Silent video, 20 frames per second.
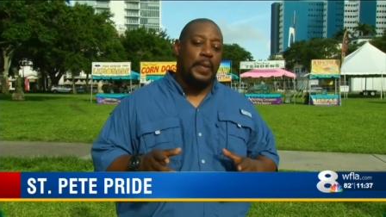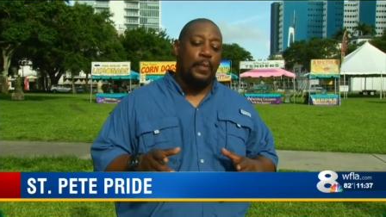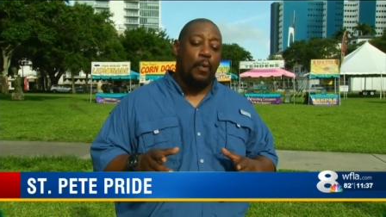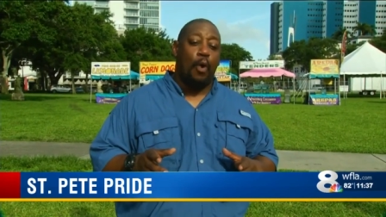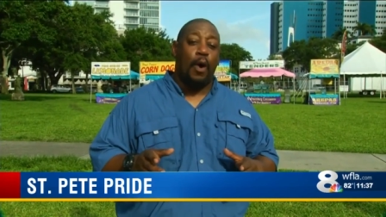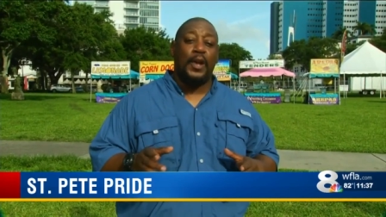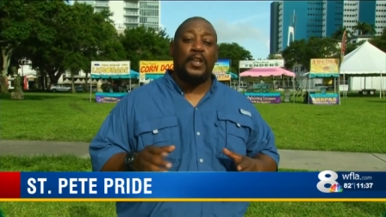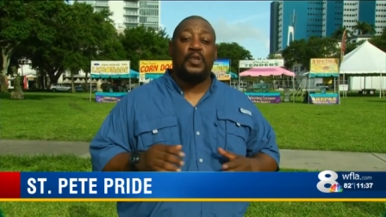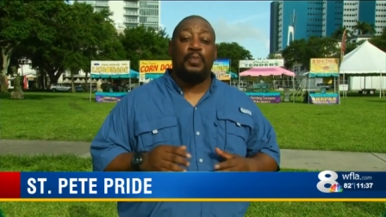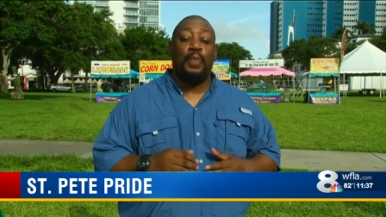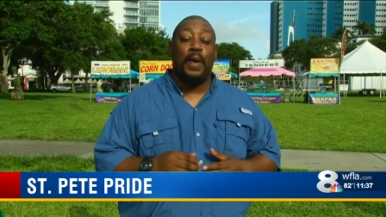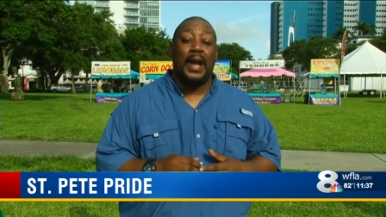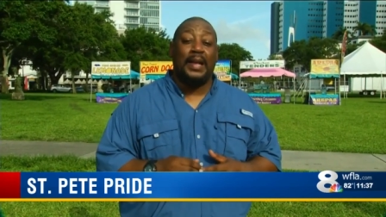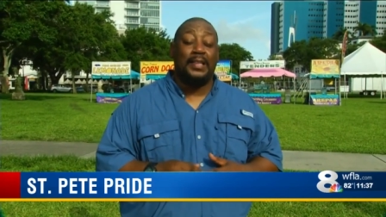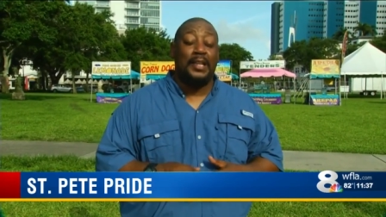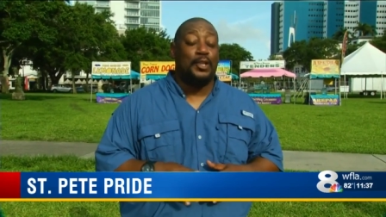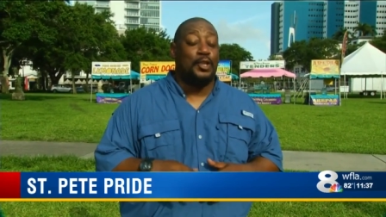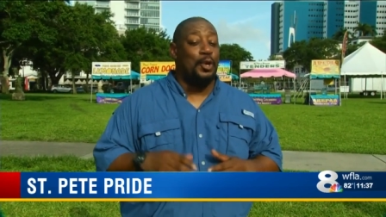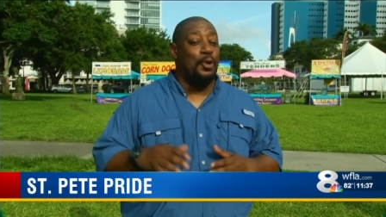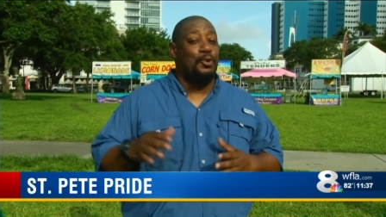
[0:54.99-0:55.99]
people are
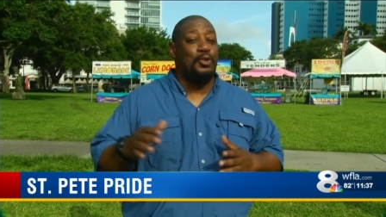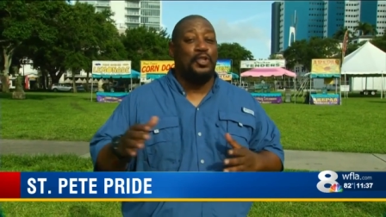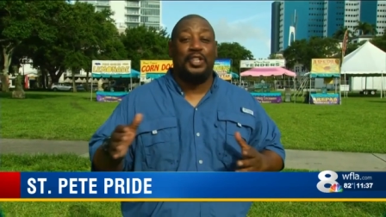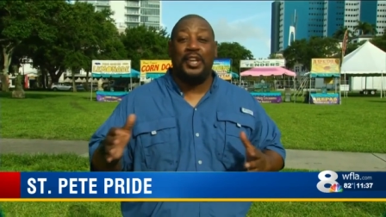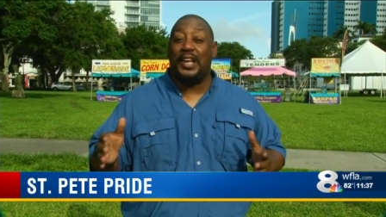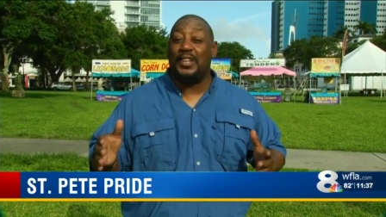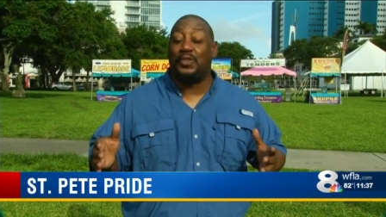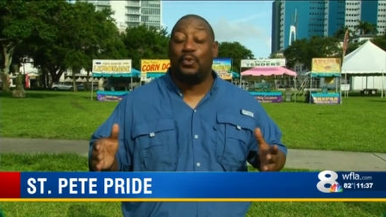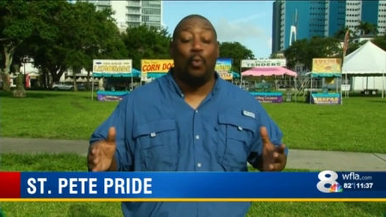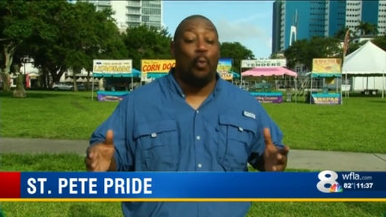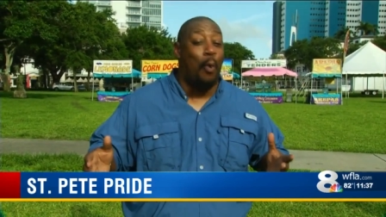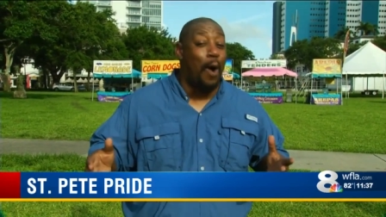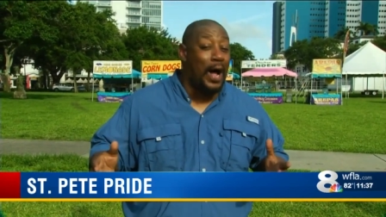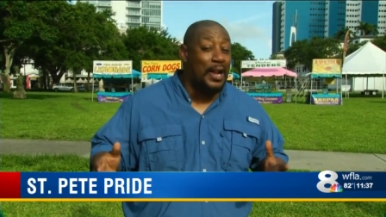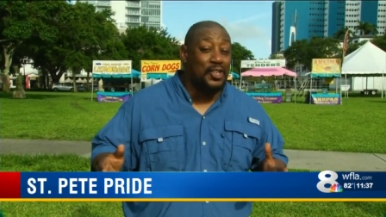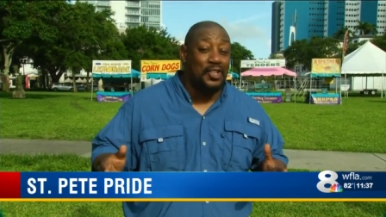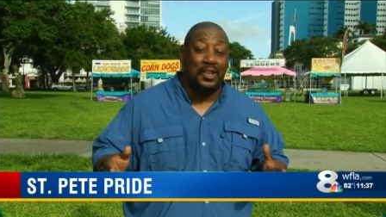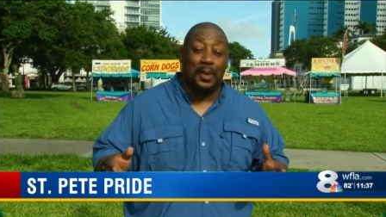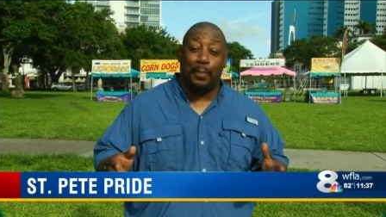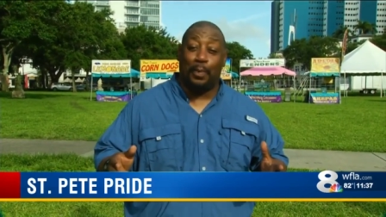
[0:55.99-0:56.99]
expected to just
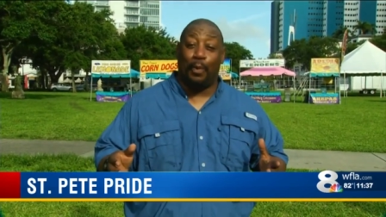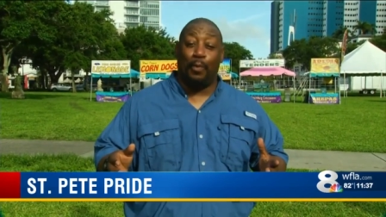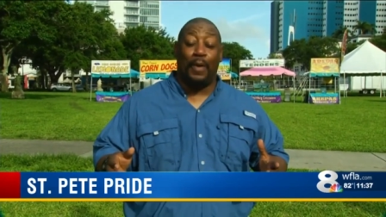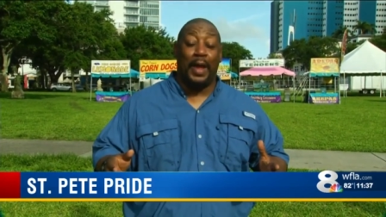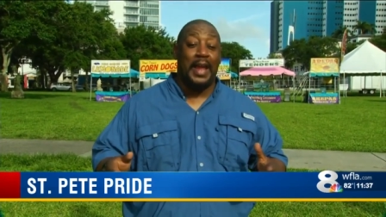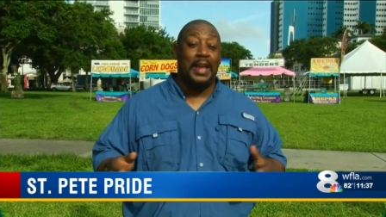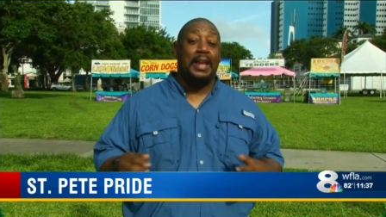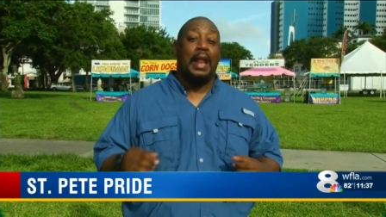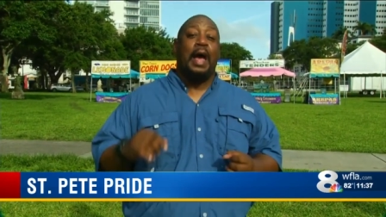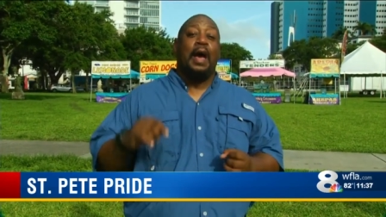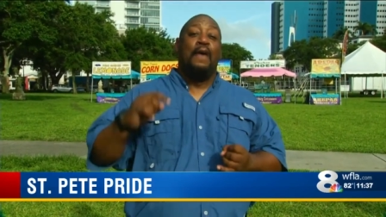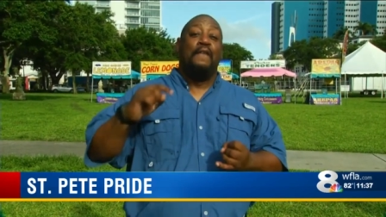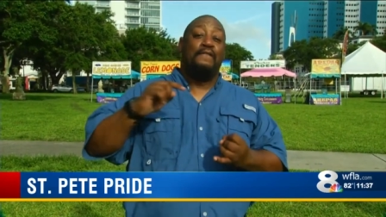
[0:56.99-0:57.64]
watch the parade.